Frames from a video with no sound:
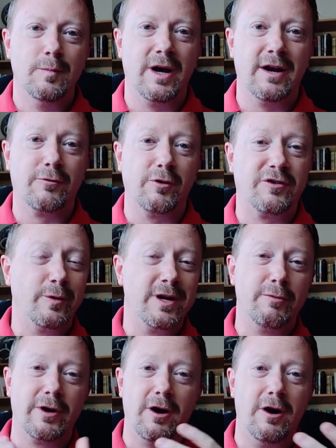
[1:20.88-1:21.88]
But of course,
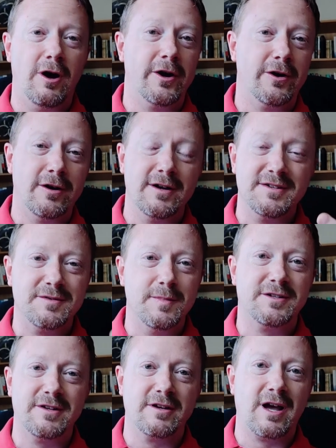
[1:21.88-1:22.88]
we want to honor and
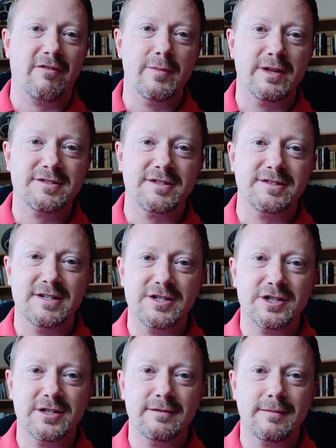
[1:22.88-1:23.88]
submit to the government's
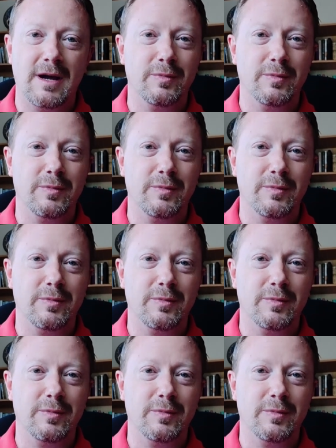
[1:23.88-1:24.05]
decision.